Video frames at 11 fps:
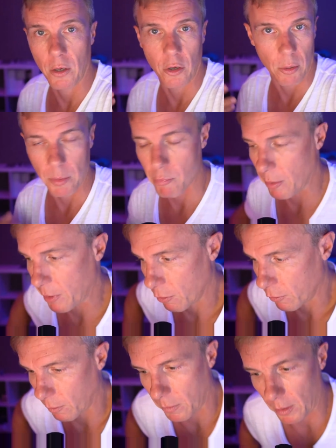Adobe Premiere or
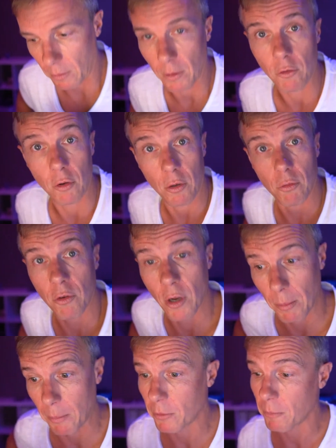something and turn it into a time
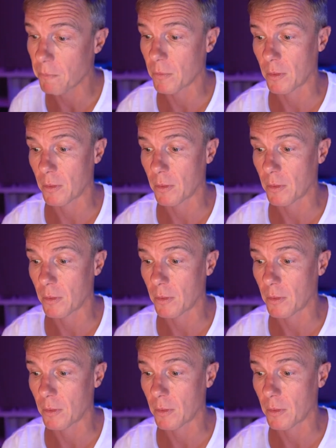lapse.